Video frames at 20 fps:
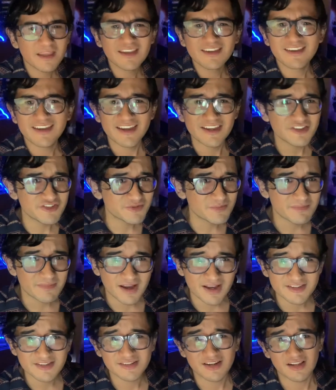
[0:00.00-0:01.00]
Can't you
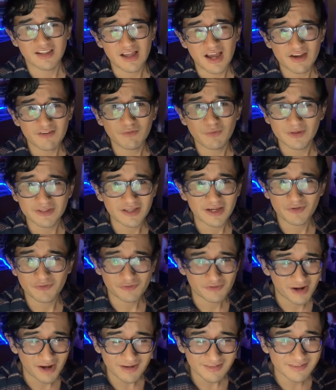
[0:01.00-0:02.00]
imagine a life without
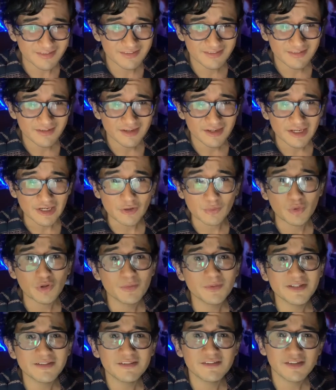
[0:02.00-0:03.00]
rights? It will
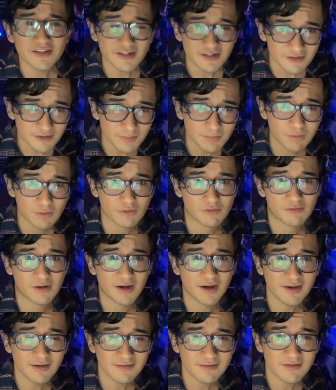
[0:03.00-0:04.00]
be terrible,
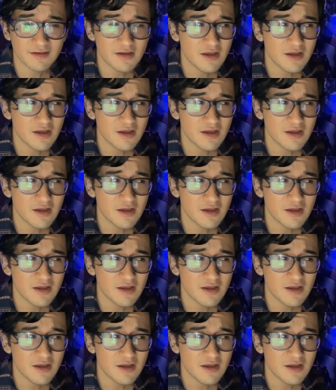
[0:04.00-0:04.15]
right?